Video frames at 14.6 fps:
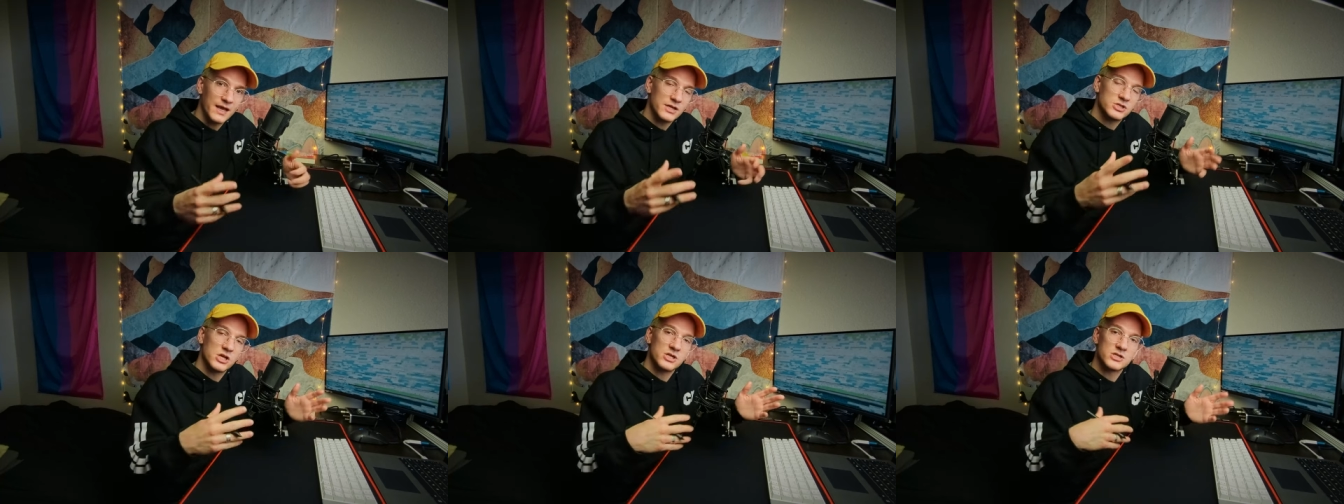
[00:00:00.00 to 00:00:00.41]

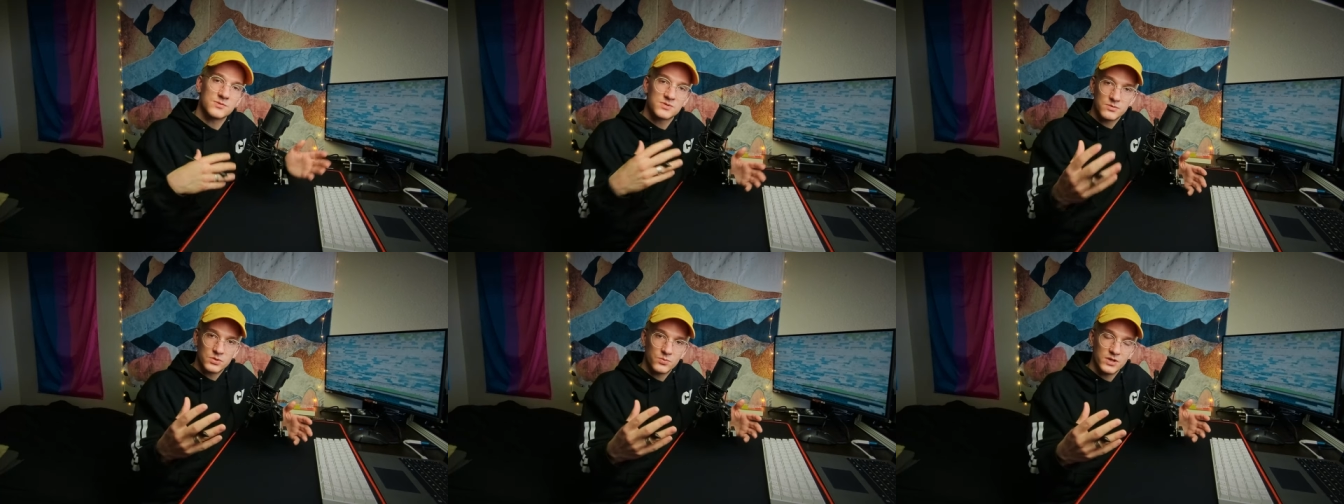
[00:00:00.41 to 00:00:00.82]
I change up
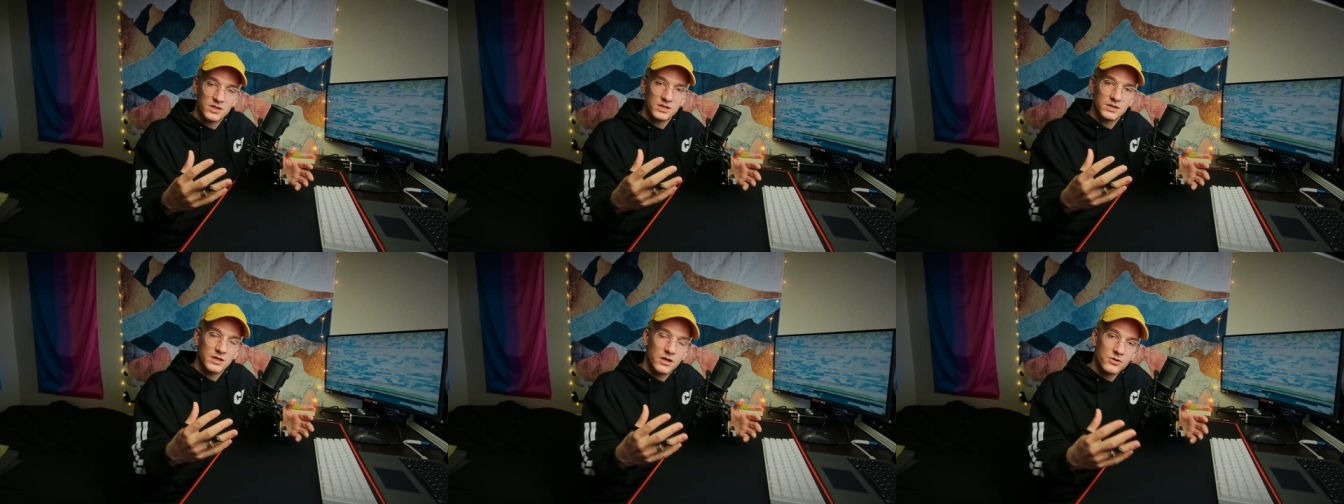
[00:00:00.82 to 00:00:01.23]
some of the way
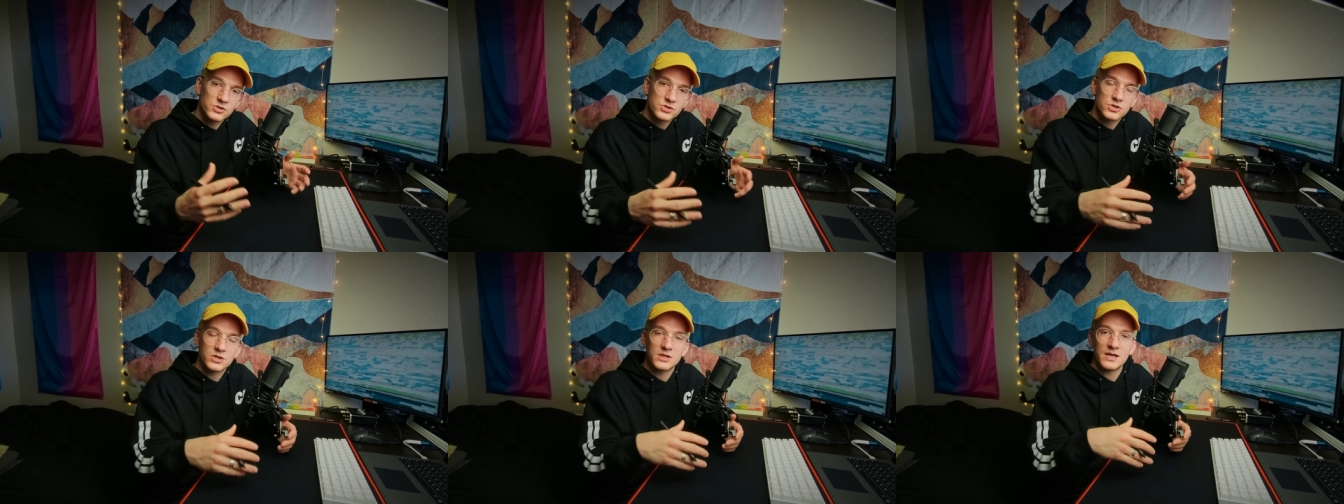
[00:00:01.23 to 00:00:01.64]
that the
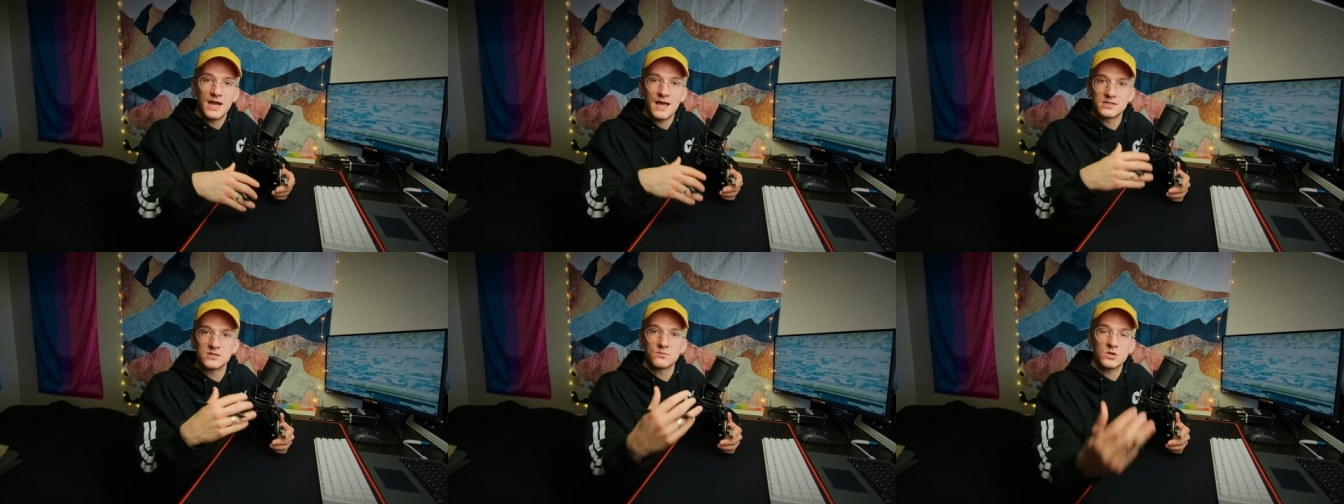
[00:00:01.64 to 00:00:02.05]
colors look, and I
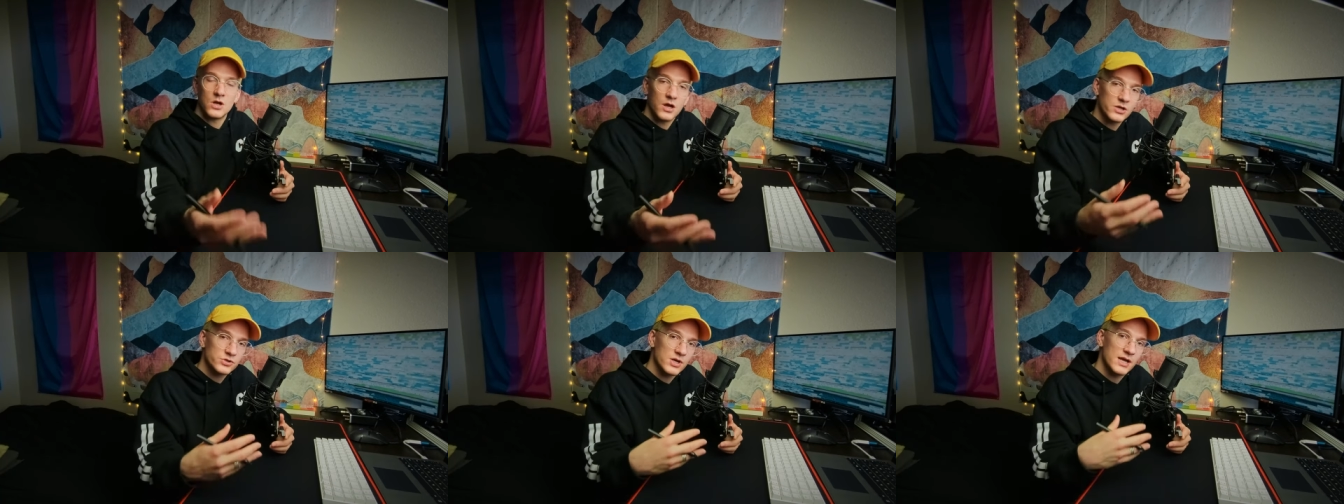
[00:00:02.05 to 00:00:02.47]
add some
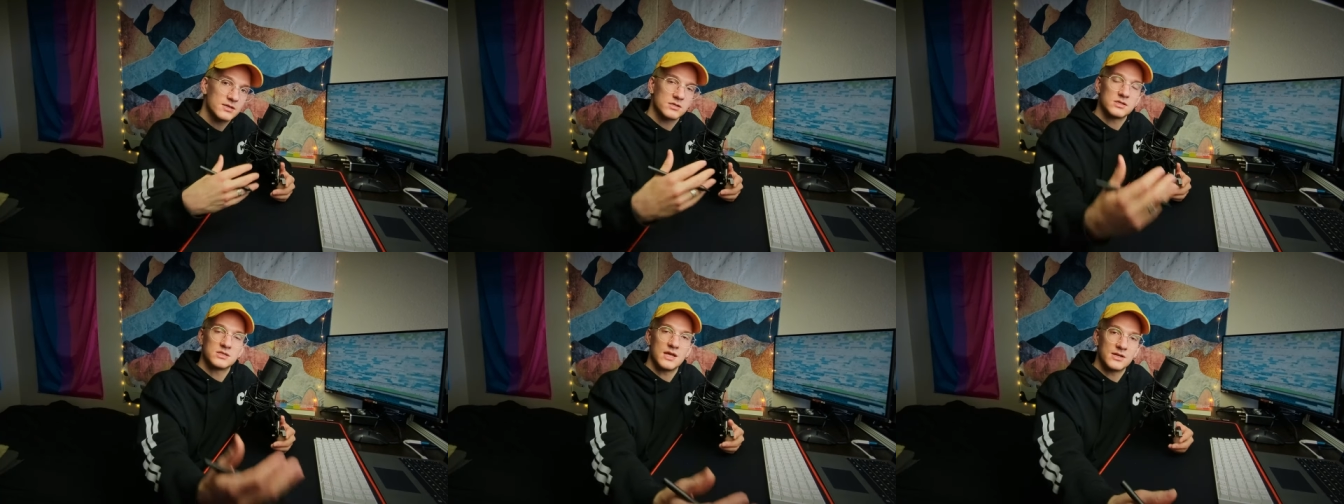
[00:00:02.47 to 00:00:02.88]

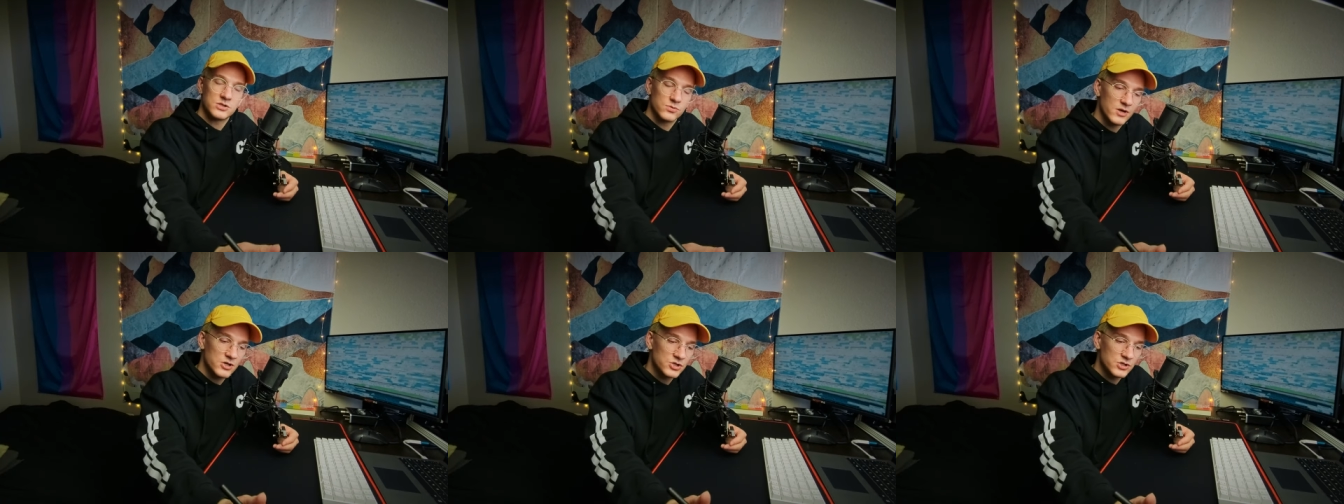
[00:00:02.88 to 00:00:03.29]
contrast and
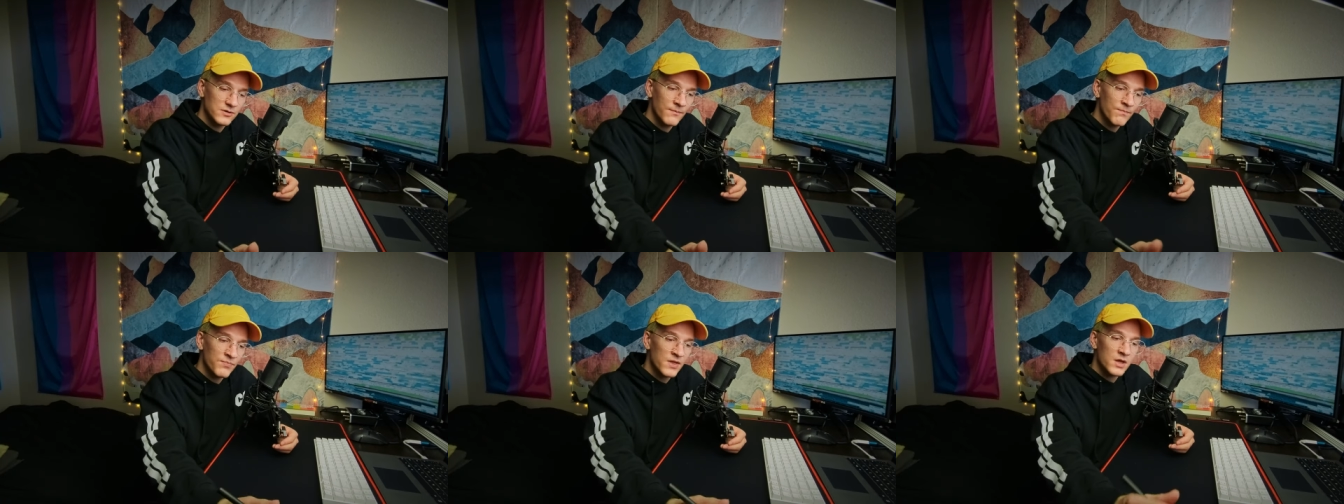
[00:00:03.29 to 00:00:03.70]
saturation.